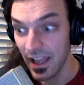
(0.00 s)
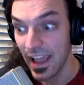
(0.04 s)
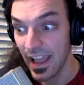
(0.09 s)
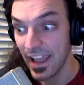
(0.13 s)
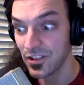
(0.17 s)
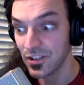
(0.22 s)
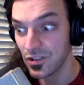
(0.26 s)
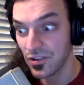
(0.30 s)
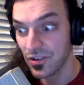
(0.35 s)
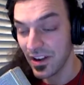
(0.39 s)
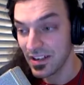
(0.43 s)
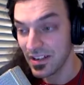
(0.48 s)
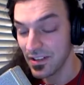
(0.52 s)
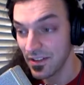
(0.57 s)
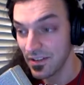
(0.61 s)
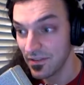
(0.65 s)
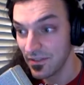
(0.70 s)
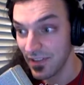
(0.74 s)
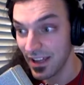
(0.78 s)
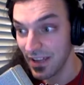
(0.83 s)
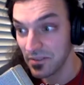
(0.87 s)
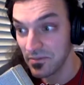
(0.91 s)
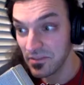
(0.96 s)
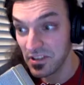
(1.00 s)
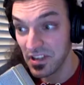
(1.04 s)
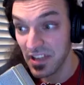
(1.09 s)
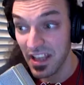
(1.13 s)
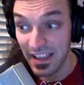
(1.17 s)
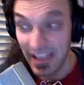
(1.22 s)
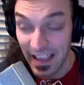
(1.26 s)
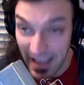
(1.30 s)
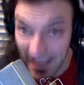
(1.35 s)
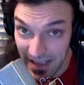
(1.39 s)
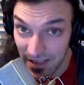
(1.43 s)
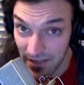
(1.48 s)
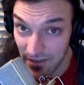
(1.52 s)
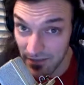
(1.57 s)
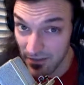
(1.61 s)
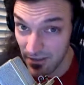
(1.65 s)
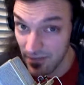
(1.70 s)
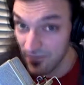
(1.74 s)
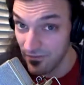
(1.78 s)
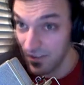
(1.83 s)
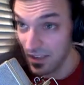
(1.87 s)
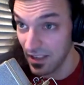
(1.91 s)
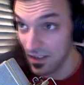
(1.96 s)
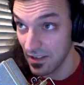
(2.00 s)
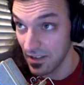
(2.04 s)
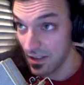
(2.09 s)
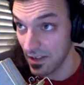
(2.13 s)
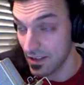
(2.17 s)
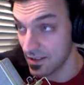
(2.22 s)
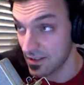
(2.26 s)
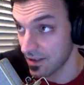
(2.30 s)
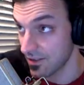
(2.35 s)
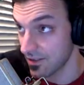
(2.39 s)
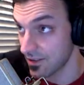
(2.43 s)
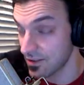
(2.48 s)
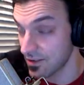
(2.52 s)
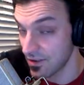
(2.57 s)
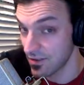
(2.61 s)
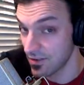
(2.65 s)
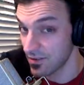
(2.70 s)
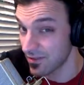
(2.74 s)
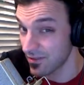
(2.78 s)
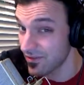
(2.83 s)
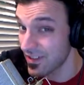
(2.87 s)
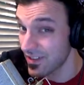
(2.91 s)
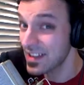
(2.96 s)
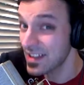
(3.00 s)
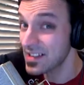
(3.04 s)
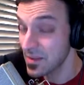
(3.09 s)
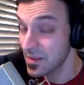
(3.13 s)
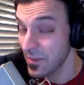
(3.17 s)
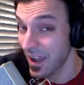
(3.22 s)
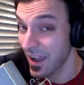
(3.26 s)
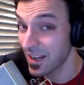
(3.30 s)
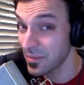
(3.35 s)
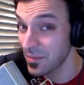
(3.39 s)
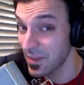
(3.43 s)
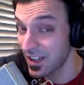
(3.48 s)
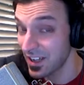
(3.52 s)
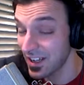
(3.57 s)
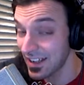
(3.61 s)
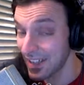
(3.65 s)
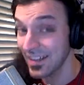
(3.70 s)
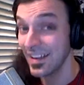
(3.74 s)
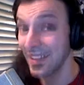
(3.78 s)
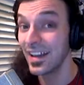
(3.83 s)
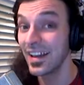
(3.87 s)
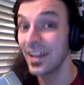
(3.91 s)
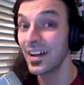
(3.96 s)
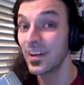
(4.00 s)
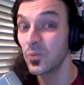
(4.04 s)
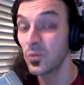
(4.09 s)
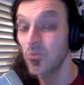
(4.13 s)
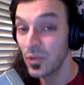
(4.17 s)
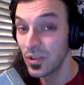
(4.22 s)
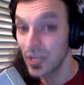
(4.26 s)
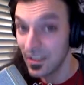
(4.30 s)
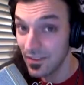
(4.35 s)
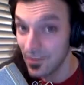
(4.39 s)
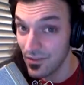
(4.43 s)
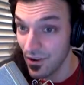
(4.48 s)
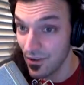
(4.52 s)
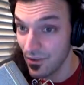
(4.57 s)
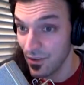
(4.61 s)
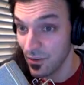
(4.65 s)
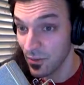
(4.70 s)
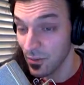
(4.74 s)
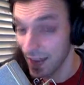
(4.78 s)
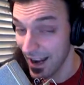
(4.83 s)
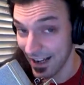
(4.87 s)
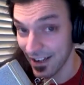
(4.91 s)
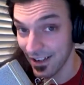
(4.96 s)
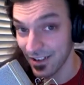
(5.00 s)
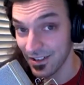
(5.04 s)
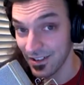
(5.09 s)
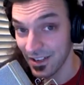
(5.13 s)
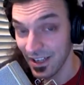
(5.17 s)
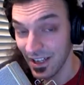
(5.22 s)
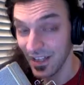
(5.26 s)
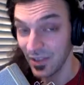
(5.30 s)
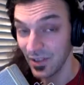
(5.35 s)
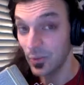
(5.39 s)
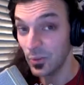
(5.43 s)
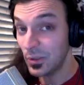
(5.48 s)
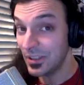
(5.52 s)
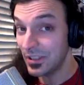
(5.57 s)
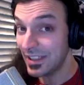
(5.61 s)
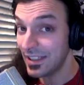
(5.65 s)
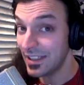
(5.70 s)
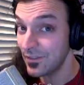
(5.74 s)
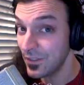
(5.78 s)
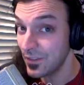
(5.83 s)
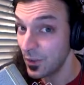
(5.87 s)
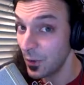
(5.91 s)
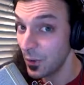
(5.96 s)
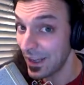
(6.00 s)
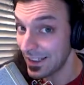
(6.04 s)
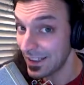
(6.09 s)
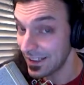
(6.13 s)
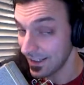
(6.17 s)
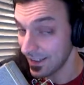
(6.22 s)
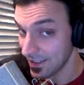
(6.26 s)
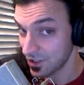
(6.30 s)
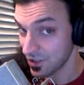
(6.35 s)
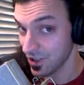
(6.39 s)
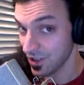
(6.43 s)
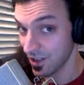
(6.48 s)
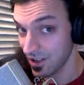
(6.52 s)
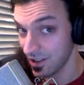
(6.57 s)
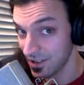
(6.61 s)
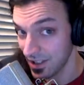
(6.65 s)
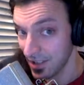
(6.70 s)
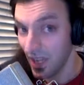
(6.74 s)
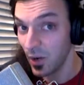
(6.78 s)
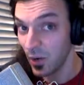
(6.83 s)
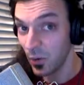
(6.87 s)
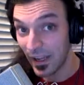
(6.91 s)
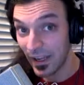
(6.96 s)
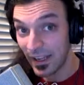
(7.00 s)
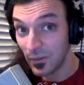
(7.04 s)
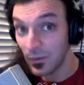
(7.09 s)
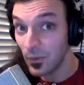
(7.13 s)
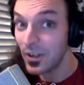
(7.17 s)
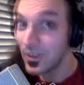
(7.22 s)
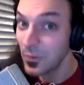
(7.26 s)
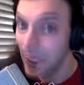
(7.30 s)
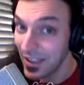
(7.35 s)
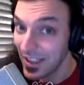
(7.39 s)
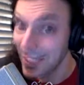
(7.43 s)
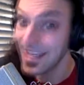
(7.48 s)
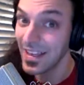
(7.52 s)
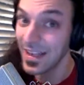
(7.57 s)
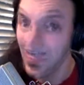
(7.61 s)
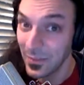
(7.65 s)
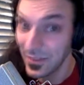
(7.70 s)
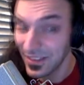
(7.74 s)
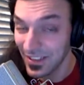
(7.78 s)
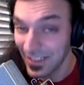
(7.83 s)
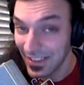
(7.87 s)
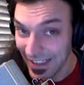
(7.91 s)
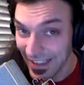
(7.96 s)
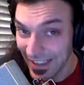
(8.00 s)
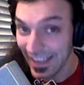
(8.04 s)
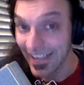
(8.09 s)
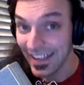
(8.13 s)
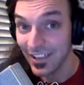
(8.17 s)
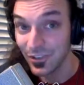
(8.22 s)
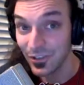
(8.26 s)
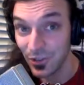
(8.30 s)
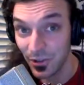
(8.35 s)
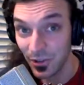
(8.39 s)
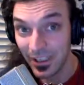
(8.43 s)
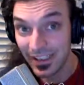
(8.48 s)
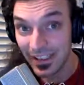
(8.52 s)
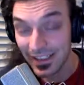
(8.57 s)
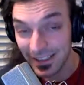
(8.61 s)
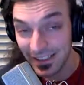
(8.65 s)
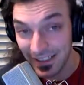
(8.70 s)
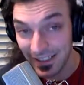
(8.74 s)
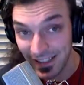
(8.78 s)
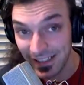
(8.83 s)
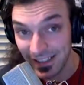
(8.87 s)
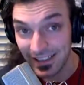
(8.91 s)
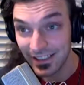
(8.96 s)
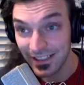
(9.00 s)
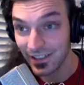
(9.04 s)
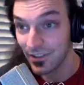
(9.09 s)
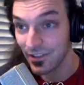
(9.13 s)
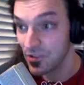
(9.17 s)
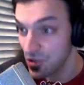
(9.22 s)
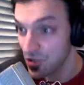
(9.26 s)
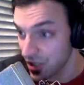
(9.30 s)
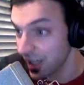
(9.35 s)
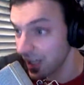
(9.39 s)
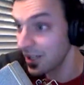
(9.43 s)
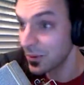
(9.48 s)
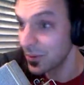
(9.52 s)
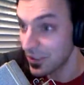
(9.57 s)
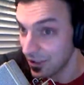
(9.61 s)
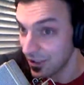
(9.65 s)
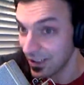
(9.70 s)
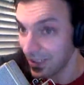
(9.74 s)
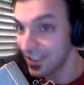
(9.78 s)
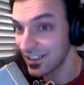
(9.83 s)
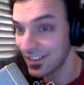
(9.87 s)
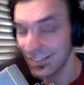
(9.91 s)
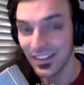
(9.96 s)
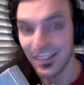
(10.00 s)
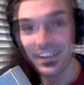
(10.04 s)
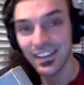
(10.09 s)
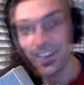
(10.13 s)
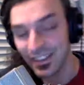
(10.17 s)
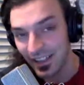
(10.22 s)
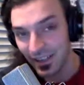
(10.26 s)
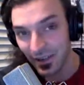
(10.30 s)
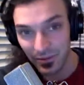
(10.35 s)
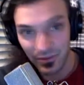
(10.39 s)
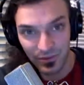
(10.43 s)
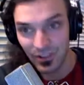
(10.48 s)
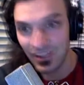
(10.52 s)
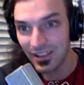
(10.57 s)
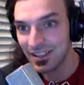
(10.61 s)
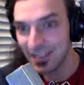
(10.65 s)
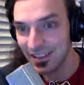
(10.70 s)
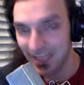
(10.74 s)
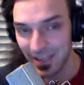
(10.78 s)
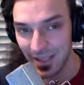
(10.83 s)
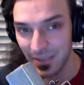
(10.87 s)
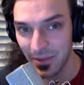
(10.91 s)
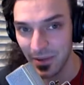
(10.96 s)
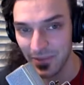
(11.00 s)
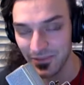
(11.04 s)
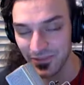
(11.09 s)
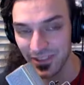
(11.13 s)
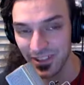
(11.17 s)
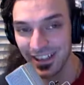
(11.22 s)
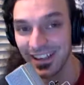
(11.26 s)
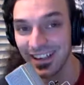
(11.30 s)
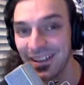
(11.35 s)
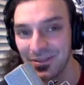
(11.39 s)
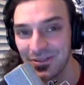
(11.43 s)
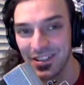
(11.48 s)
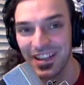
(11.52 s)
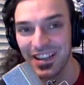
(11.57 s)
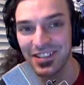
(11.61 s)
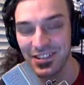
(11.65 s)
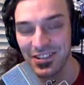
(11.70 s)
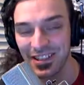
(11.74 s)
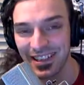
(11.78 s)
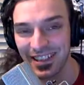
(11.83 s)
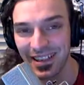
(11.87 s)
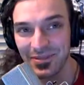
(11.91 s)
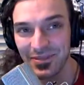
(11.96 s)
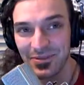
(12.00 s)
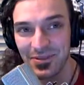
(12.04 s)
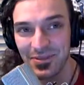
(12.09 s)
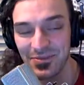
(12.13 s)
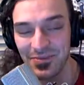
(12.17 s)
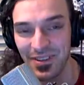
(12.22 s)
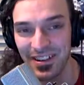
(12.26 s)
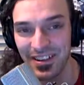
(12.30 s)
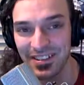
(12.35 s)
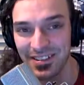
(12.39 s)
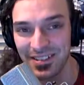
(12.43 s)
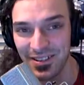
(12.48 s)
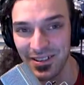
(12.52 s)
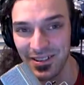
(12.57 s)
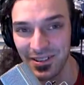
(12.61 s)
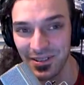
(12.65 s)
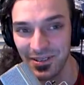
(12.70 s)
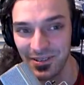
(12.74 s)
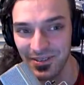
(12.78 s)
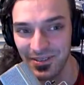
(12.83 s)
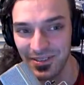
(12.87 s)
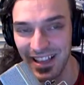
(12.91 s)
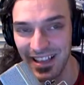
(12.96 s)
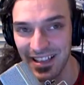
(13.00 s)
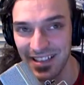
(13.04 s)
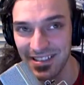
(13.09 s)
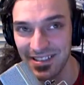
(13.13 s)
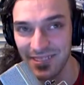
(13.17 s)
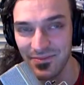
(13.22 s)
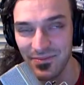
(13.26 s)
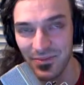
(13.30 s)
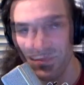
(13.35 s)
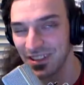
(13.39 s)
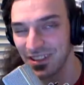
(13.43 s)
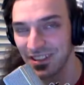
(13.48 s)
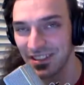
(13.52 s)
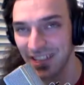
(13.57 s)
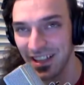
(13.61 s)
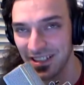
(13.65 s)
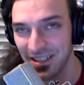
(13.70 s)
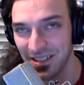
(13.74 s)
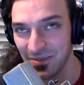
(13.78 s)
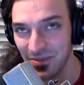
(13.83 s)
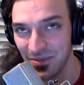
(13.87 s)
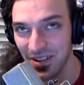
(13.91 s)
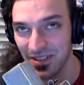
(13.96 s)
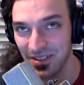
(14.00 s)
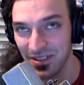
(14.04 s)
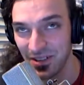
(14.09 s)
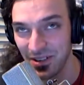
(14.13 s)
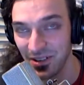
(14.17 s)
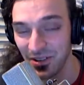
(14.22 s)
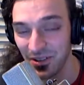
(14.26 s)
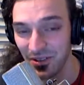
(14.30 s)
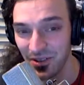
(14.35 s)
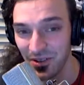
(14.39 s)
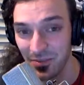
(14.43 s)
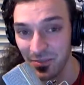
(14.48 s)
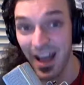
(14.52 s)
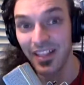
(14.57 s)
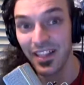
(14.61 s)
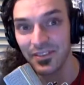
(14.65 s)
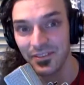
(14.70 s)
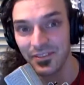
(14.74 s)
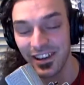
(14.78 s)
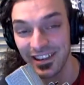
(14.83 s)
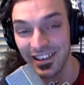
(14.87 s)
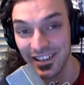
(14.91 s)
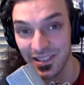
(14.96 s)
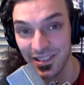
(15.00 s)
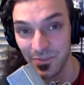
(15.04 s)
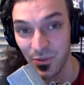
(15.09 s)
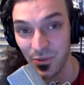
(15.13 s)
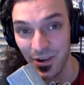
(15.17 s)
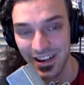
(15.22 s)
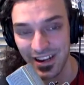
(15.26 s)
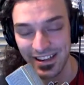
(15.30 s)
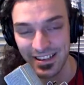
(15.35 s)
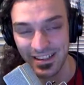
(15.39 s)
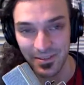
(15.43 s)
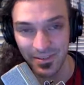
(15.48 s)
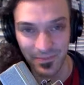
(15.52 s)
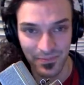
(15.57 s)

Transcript: and straight to the fandom saying, hey, if you fund us to the tune of this amount of money, we'll give you the record, we'll give you a t-shirt. And when we come to town, you get a ticket to the show and you get, you know, you get to come up front. I was actually, I was, I saw last, one of the last times I saw the Polyphonic Spree.